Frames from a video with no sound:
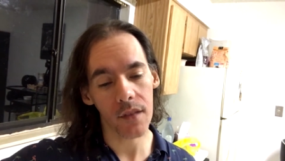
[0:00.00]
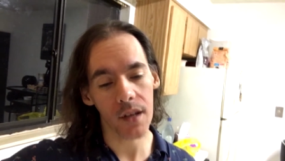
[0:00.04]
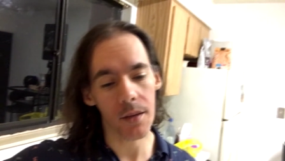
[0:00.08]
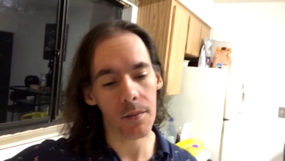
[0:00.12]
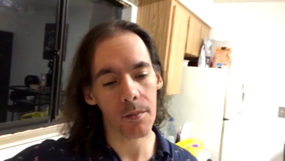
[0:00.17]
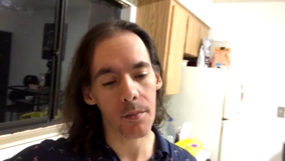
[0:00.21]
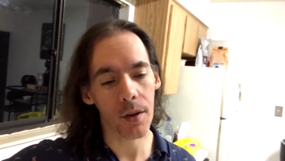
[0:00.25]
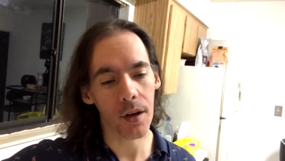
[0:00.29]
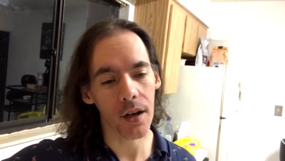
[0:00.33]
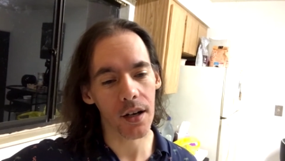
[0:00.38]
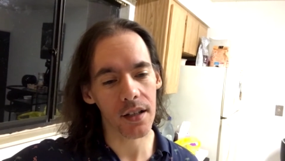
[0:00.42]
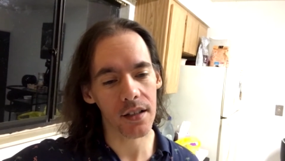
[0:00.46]

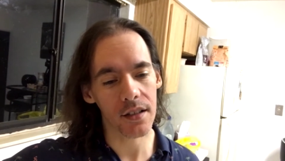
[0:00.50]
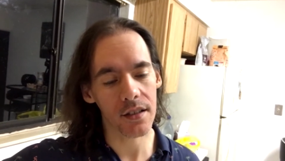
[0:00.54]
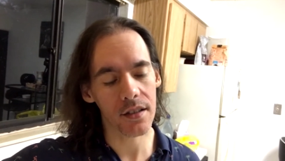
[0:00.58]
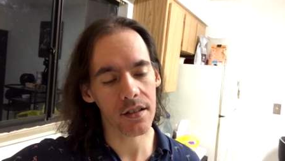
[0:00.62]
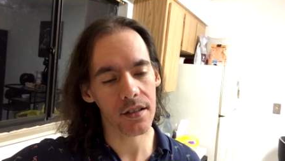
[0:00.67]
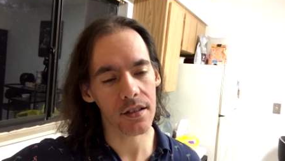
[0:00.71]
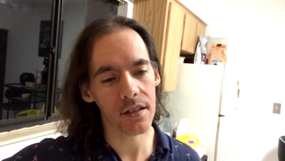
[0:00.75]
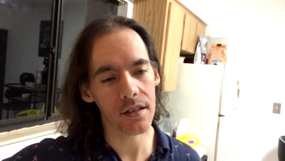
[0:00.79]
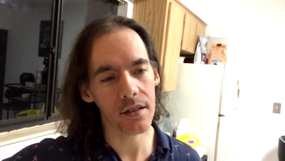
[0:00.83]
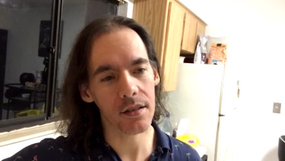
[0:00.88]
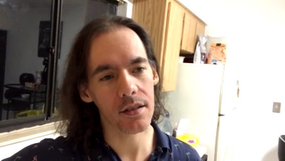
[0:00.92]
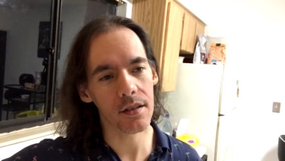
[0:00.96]
But
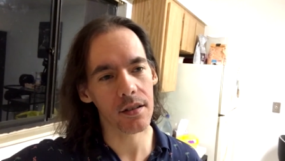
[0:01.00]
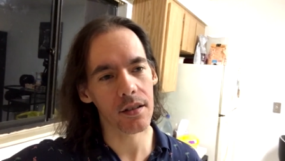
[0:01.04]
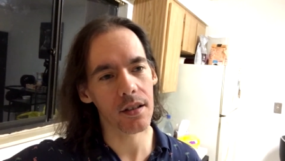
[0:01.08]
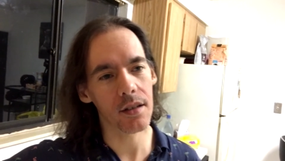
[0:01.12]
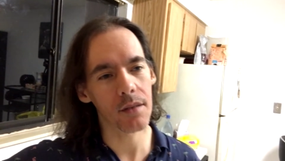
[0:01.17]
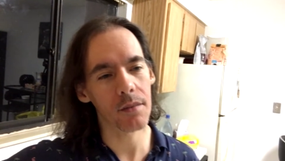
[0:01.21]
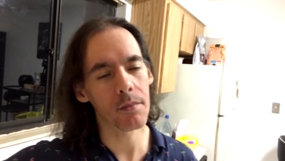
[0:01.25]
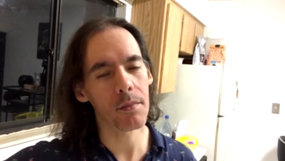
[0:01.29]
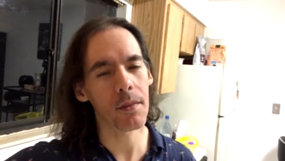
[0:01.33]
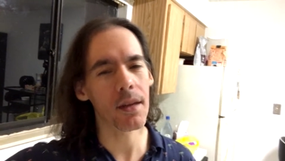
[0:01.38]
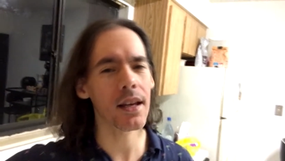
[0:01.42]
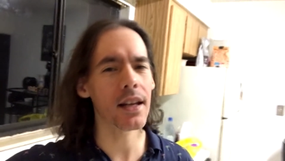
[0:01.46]

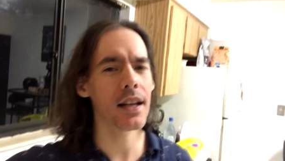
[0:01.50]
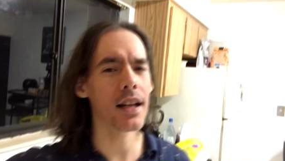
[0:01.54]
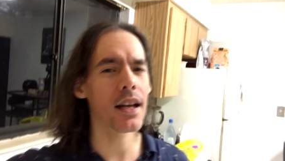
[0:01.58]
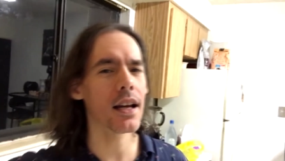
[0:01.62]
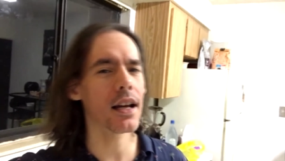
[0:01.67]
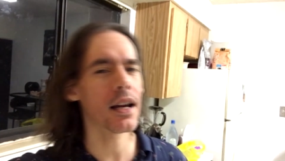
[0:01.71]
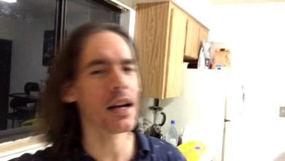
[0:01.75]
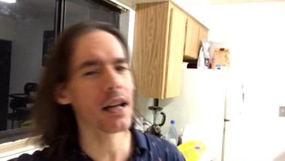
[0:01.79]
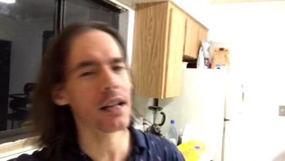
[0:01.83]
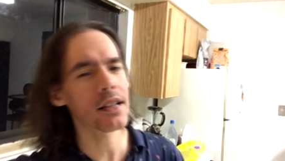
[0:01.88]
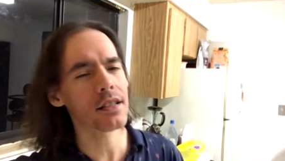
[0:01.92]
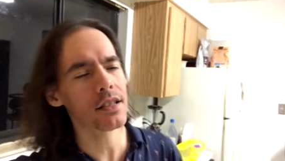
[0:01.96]
man,
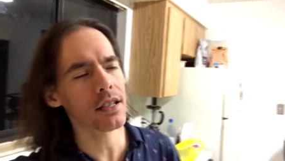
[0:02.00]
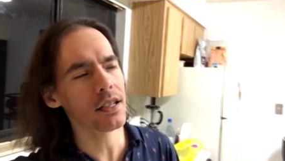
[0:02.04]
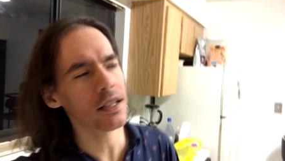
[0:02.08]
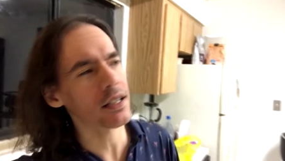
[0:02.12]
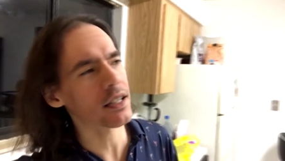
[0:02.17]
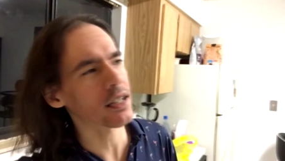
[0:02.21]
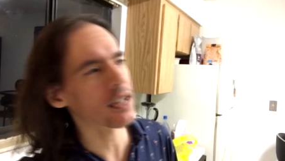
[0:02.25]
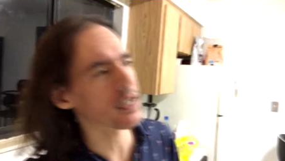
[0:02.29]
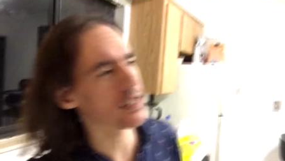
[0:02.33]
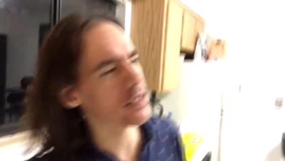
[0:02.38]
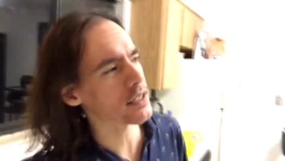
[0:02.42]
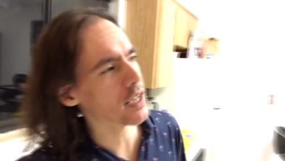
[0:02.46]
I tell
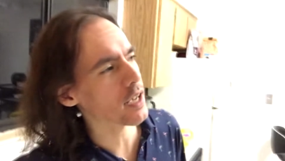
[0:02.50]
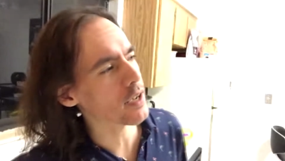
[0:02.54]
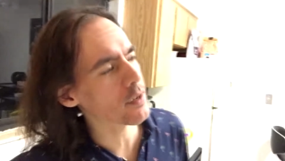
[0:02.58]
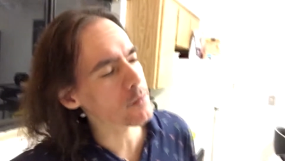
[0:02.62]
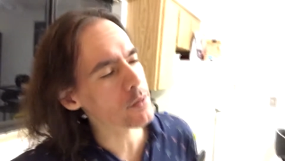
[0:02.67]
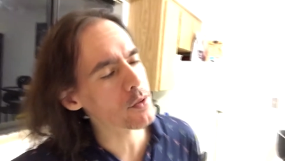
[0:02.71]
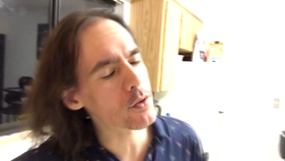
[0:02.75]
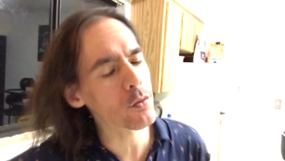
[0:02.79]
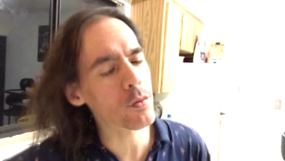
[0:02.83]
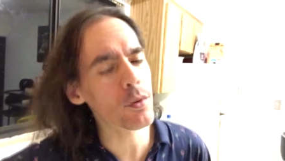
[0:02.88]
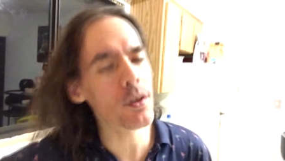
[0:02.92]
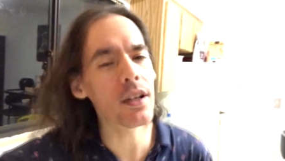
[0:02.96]
you guys, I've
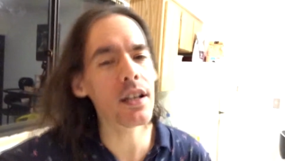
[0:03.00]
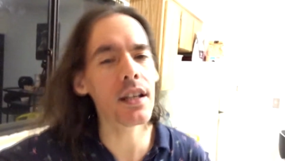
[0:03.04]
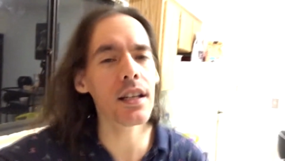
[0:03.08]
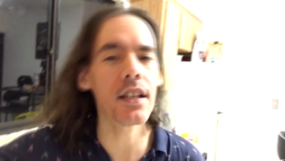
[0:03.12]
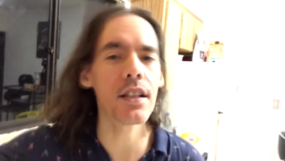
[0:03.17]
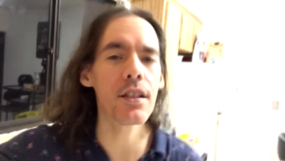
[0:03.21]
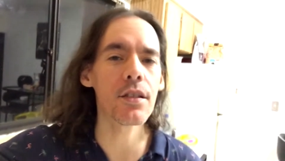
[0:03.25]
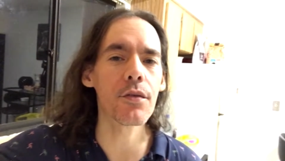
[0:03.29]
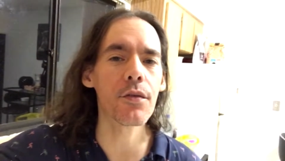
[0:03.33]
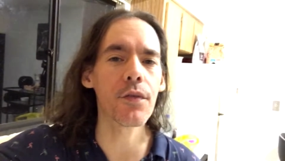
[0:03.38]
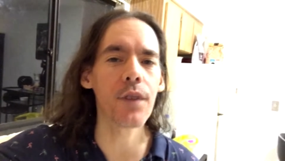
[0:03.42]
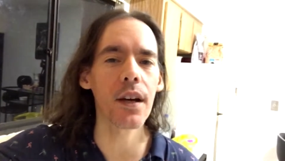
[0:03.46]
been reading
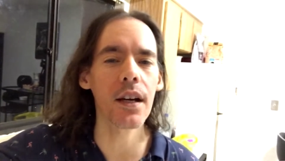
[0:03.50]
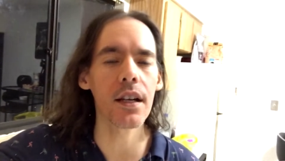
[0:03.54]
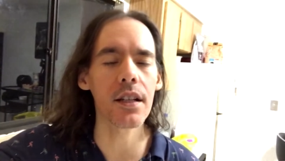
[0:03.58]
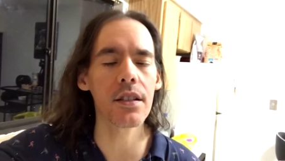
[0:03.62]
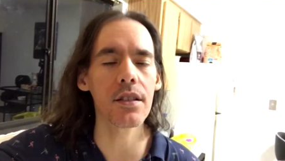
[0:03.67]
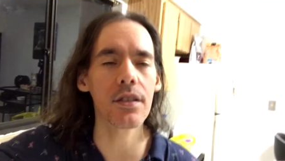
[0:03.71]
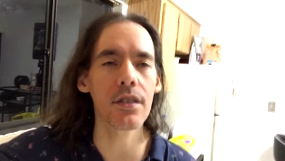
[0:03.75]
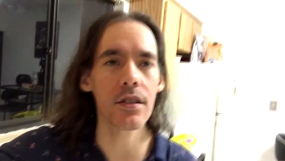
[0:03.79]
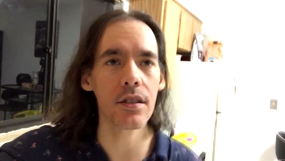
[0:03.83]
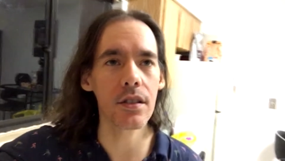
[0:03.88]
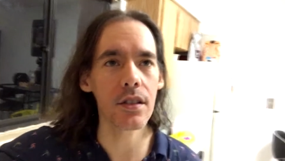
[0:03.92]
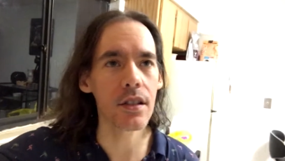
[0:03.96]
into
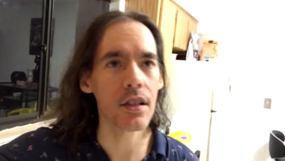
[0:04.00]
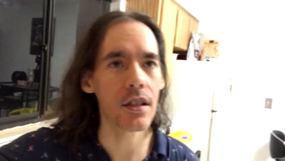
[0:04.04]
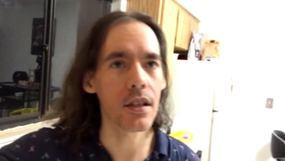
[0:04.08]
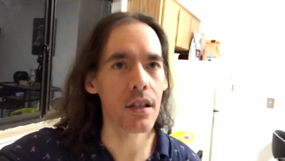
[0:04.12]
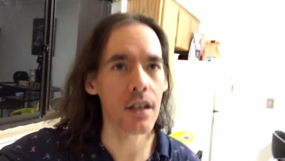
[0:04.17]
vets,